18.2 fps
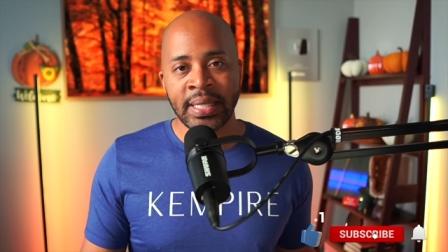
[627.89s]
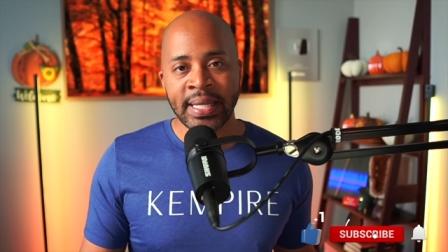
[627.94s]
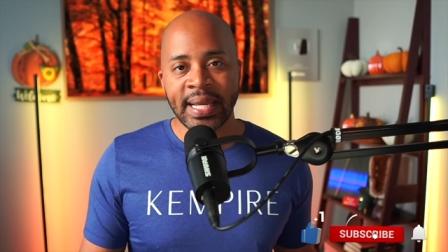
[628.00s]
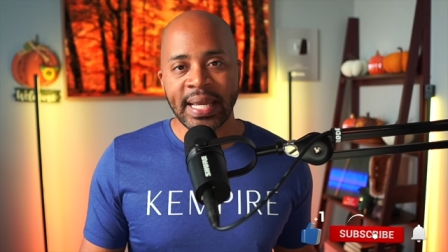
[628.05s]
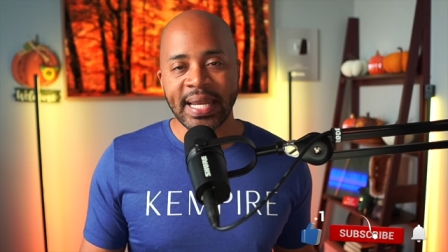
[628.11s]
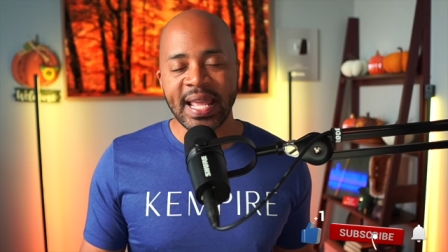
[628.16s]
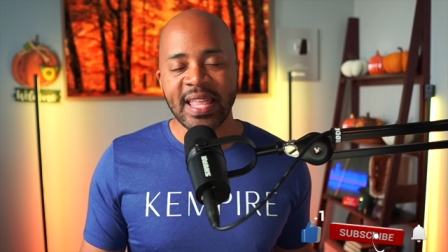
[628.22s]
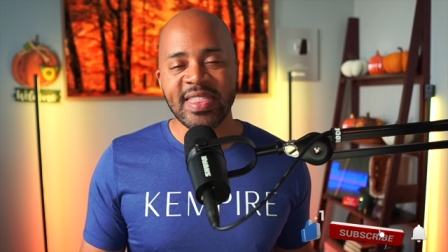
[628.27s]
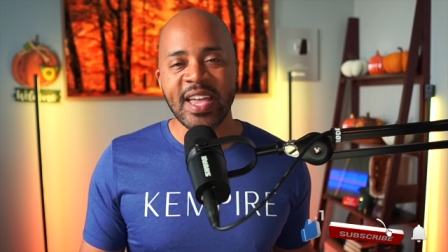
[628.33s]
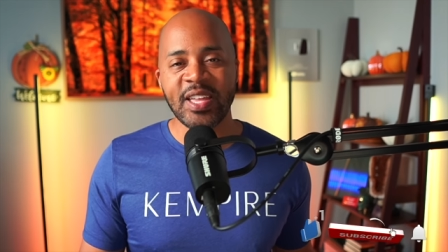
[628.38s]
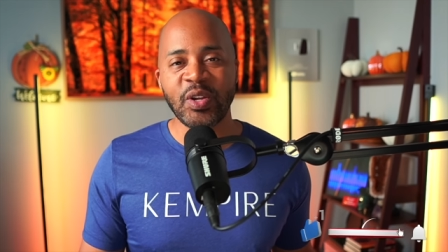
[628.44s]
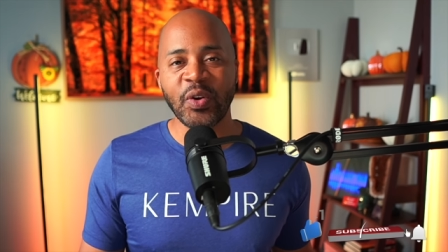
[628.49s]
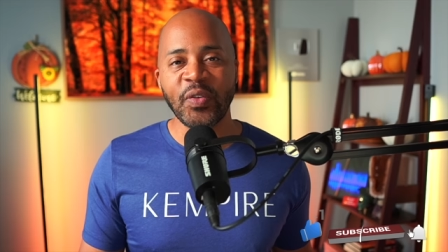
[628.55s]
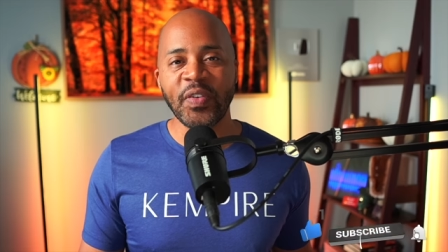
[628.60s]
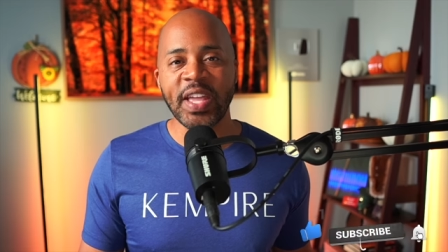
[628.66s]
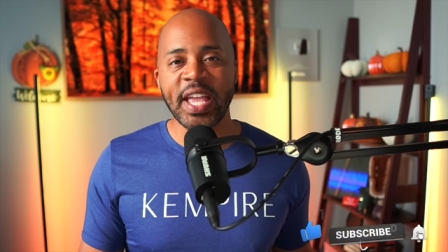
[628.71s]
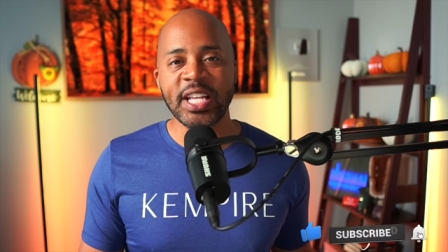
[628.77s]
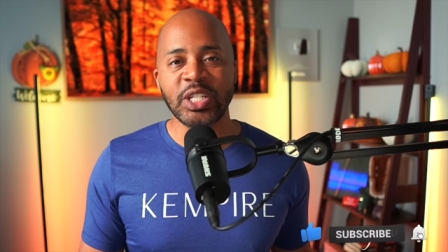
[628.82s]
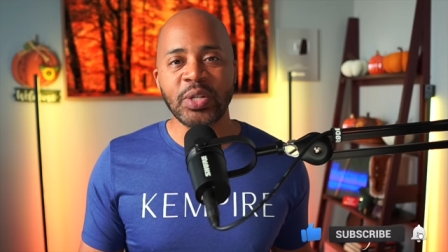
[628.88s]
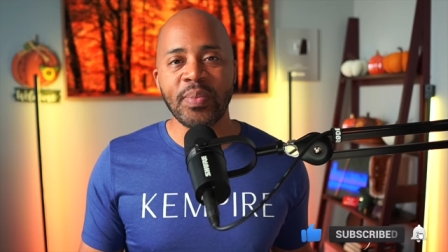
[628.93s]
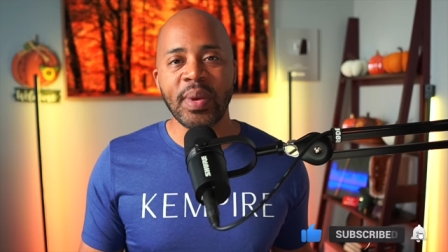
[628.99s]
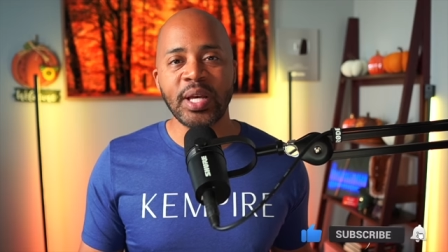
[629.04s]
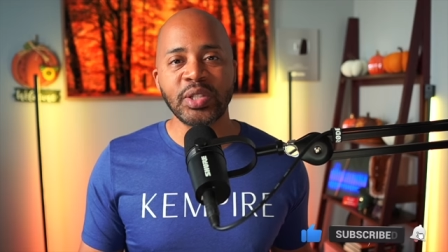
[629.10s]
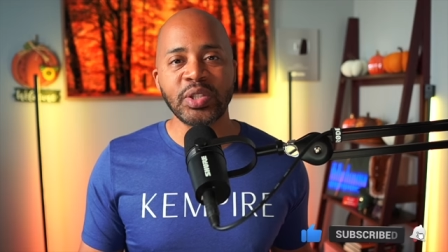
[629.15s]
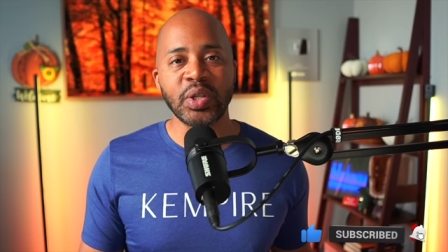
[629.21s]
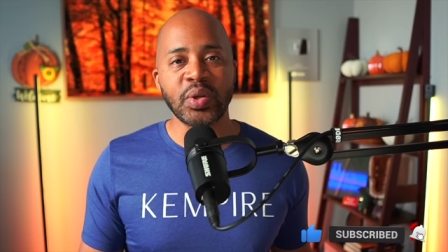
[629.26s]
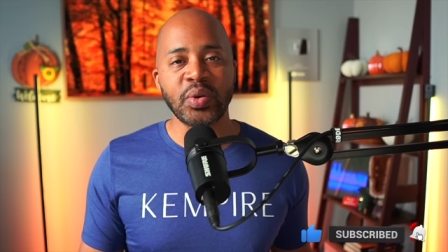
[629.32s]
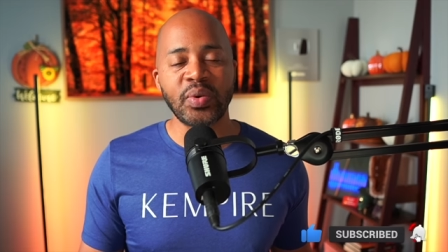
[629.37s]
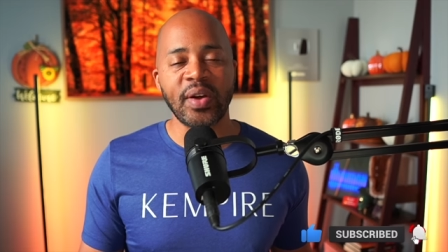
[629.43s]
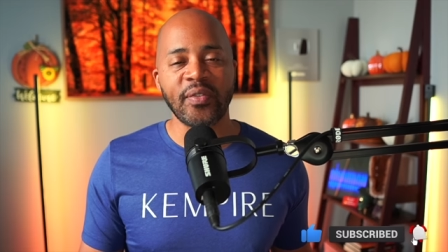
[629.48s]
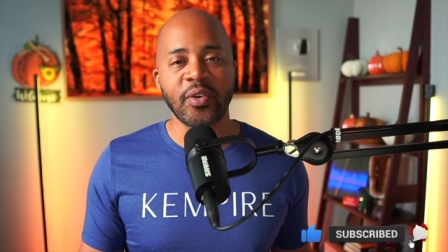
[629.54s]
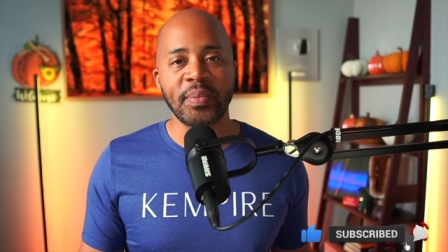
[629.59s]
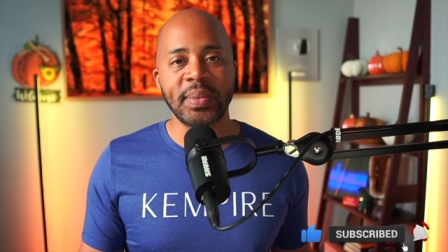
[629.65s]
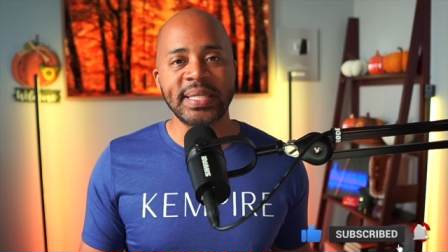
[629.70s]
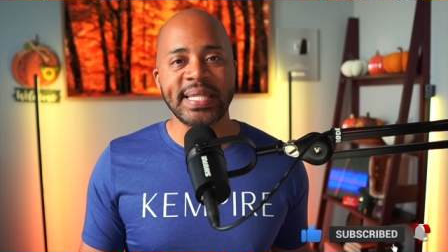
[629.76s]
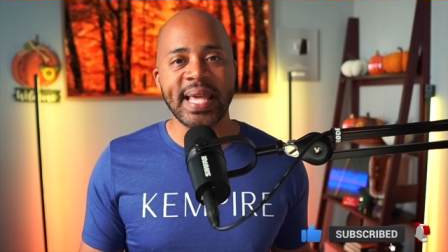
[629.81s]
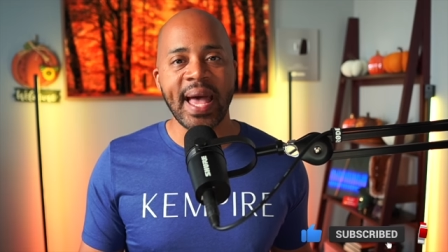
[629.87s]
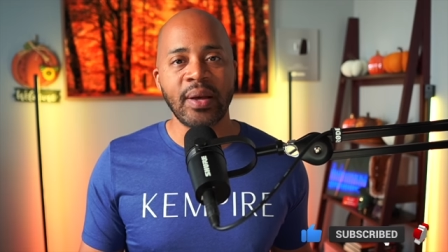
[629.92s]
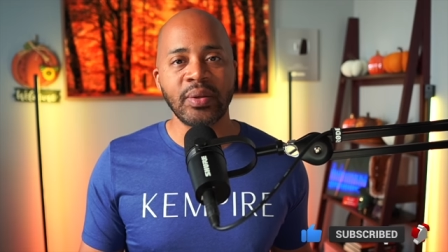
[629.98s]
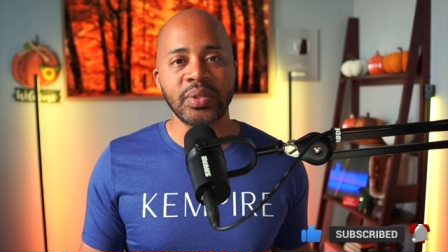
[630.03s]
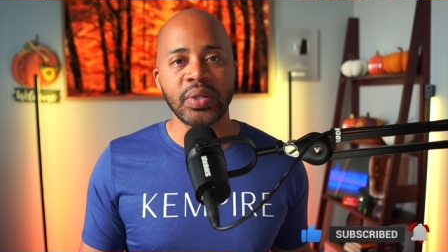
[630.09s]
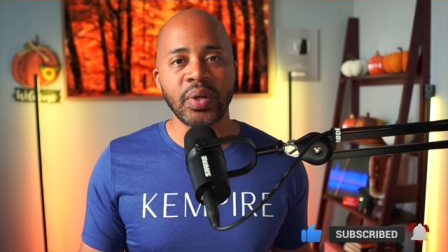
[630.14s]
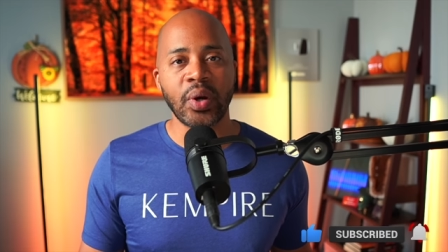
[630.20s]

and hit that notification bell so you never miss out